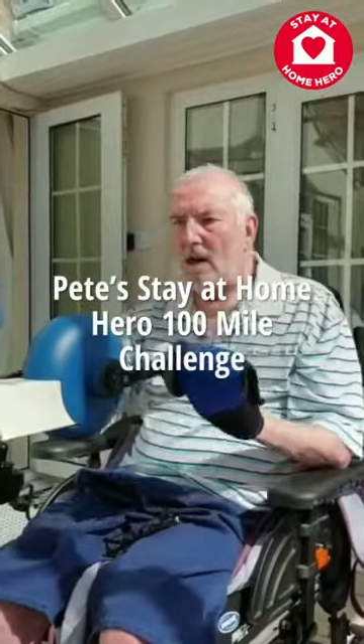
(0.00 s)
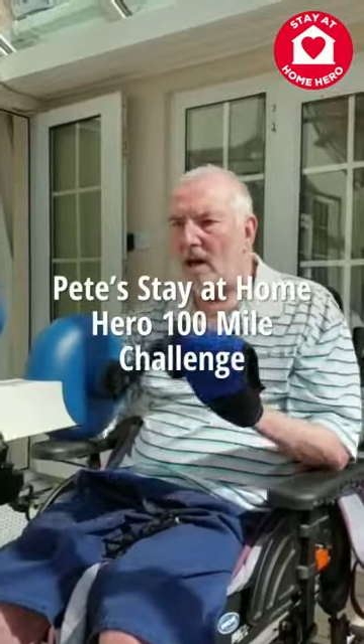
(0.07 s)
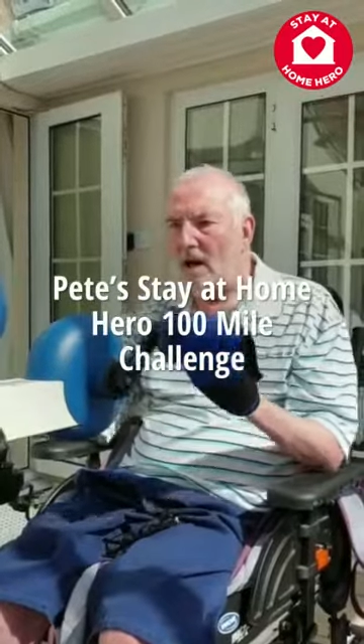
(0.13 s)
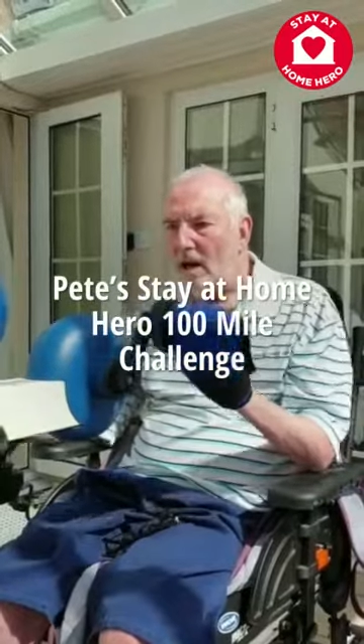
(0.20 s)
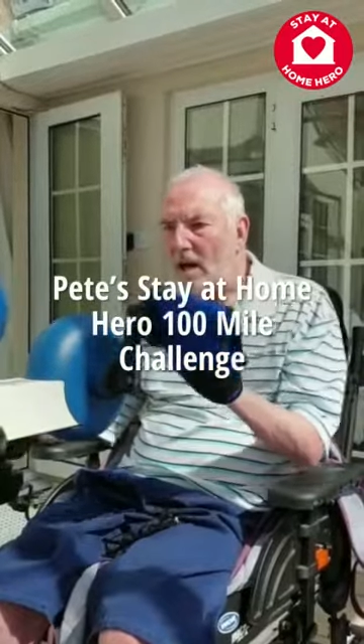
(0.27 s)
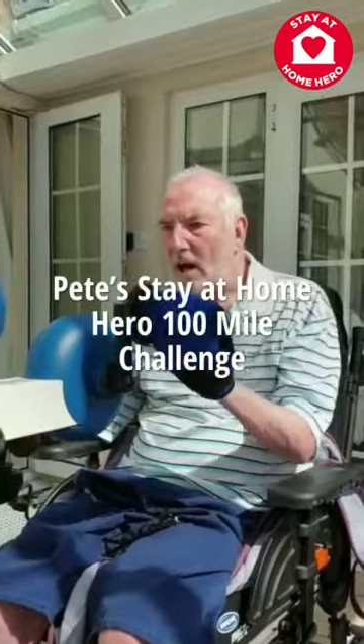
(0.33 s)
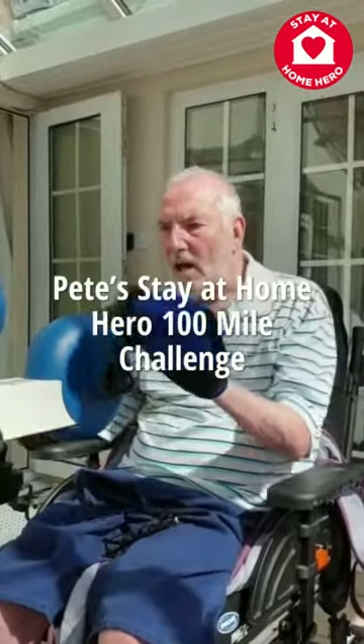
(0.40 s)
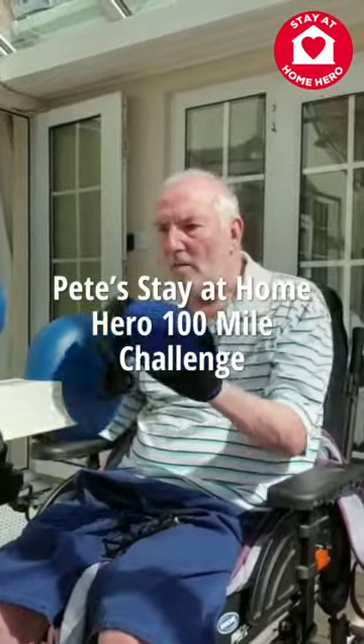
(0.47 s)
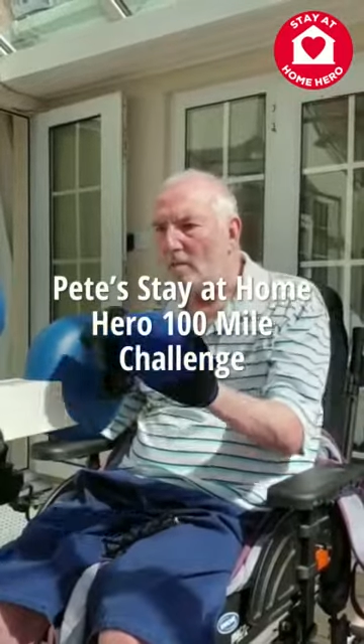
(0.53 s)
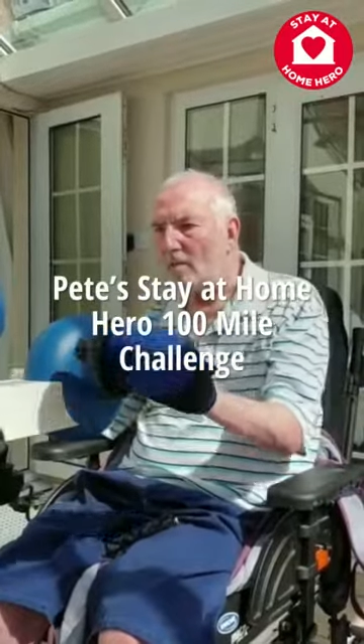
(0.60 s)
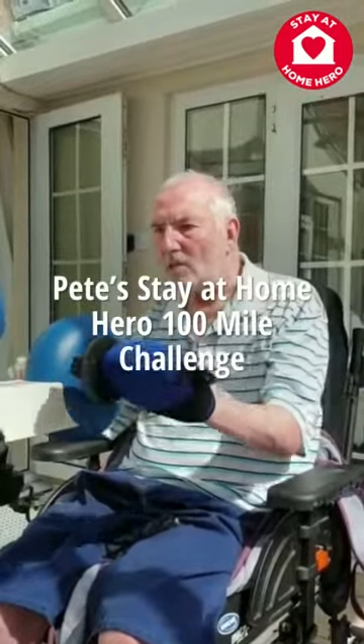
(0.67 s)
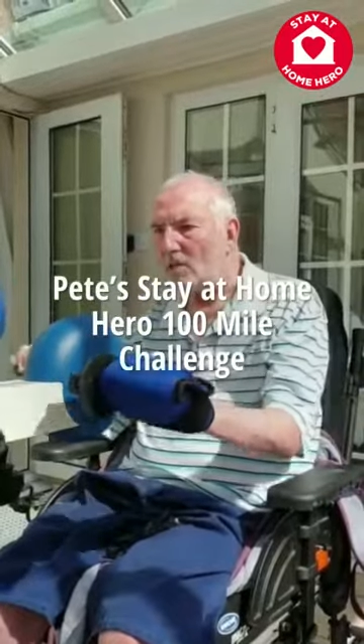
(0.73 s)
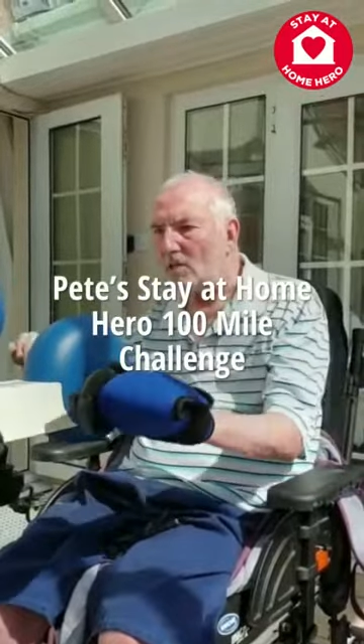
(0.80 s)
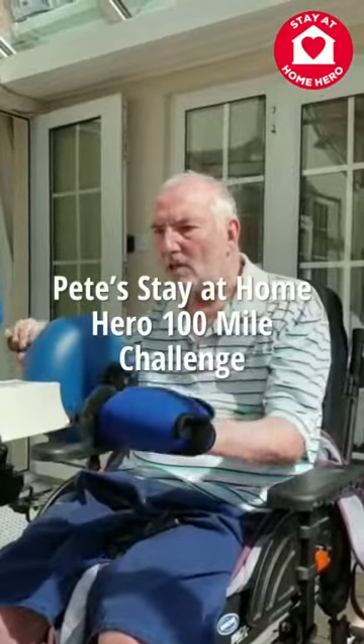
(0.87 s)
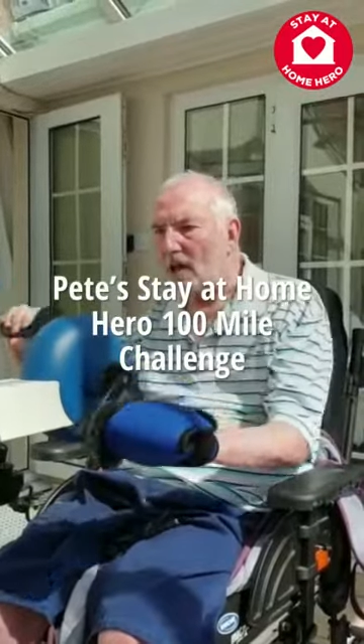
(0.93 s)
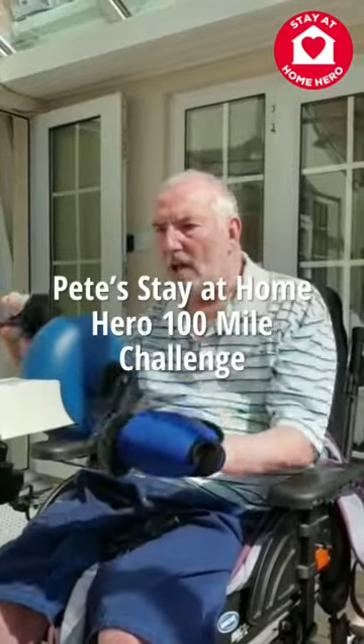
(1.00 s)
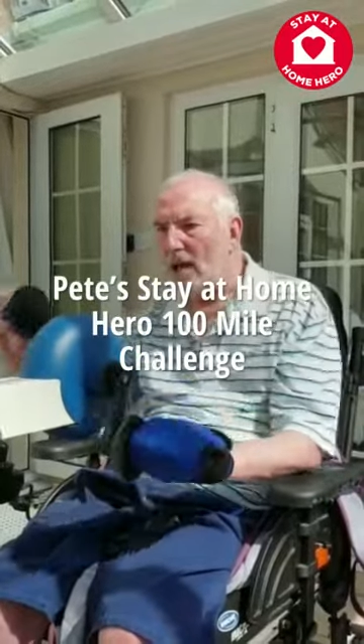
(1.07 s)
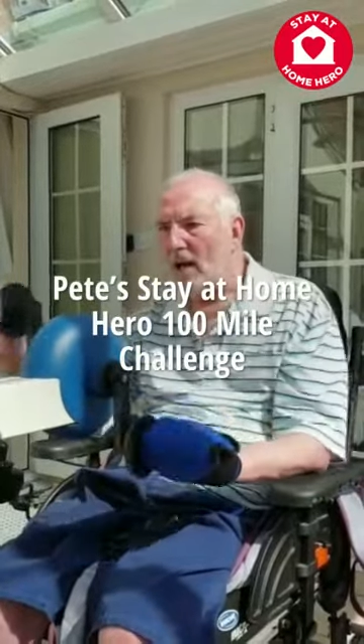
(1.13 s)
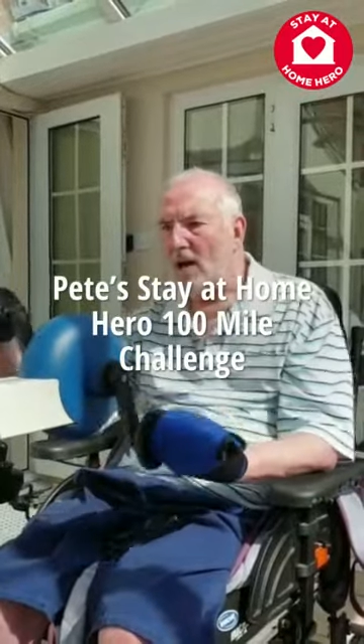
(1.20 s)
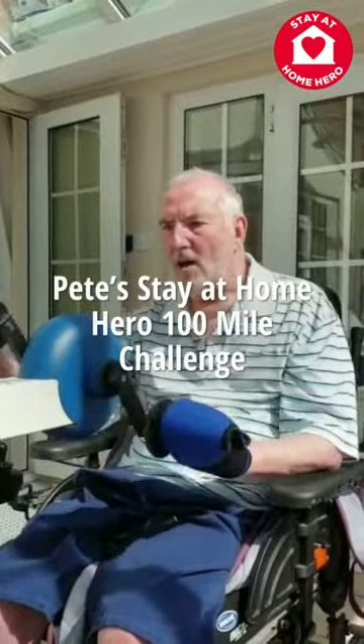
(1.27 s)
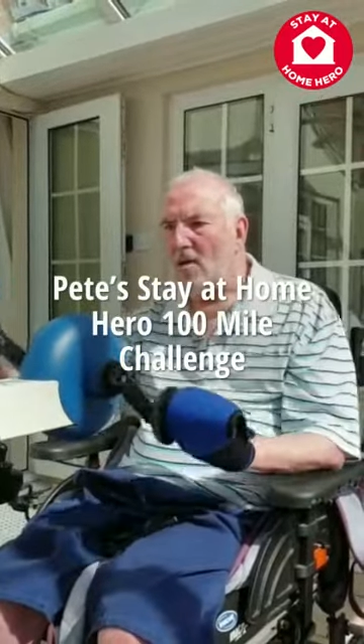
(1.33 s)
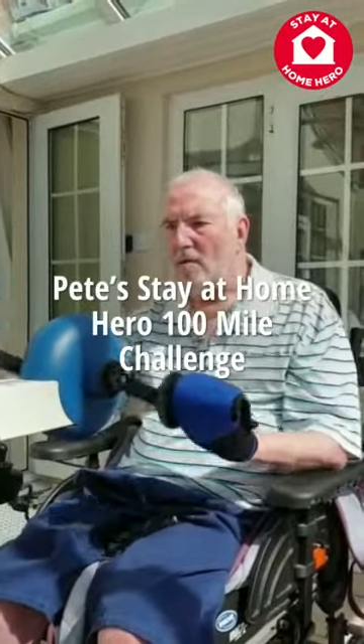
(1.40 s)
and I'm a
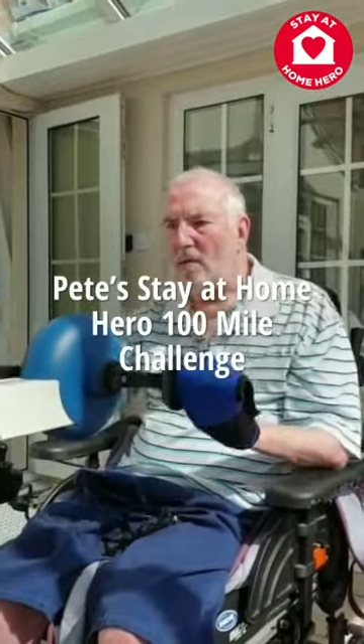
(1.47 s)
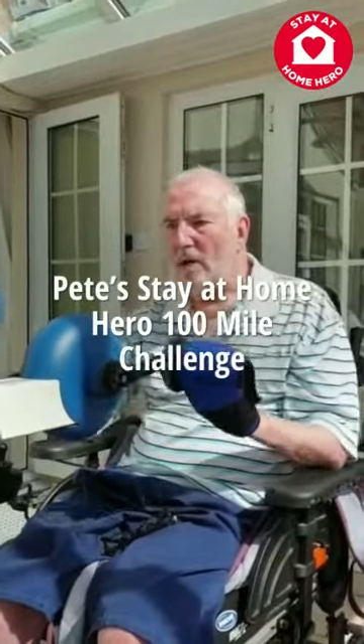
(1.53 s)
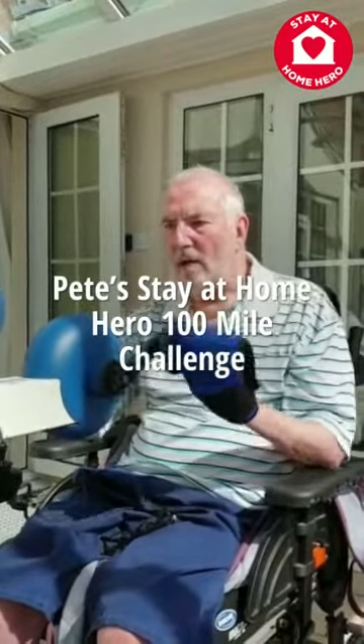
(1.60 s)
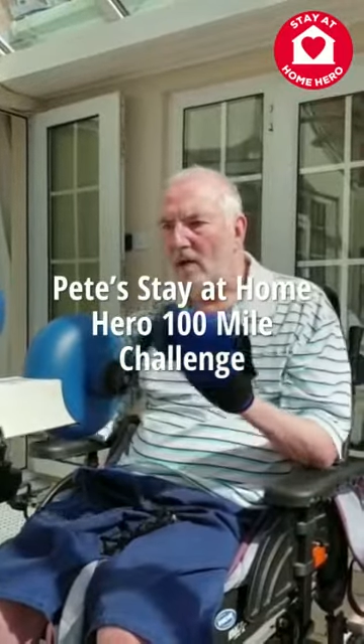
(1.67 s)
stay-at-home